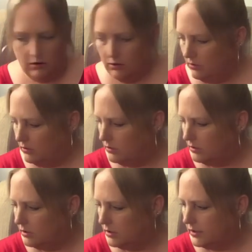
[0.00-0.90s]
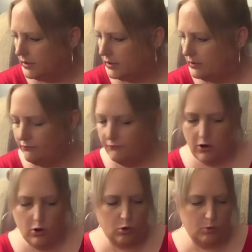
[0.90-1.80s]
oh,
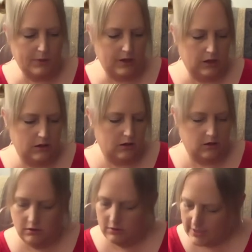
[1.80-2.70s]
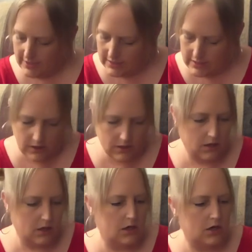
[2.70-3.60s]
foam, hi kitty,
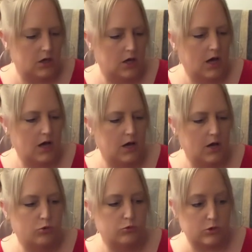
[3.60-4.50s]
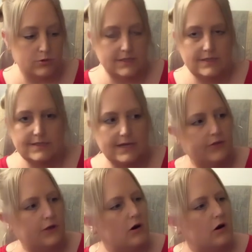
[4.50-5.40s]
uh, roses. And
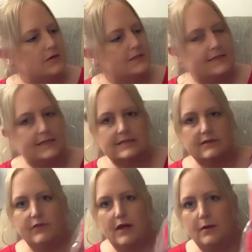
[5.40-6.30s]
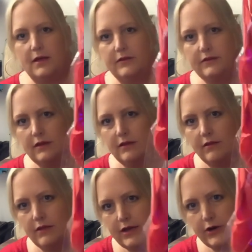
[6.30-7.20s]
there are six of them in
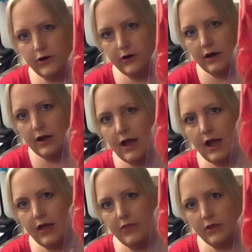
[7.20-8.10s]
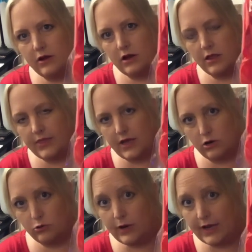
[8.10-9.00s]
here and they
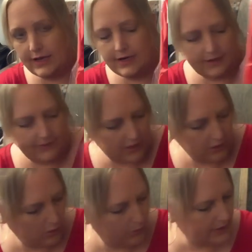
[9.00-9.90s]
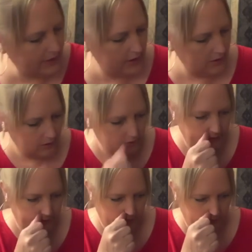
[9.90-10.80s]
they're red. They're going in our
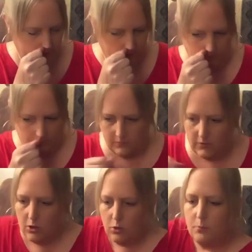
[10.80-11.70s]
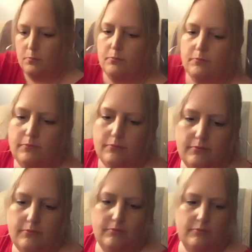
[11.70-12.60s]
living room. Nope,
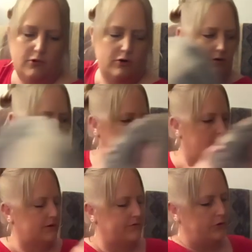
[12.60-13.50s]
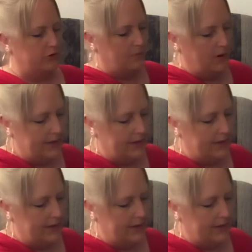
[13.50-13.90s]
or not our living room, our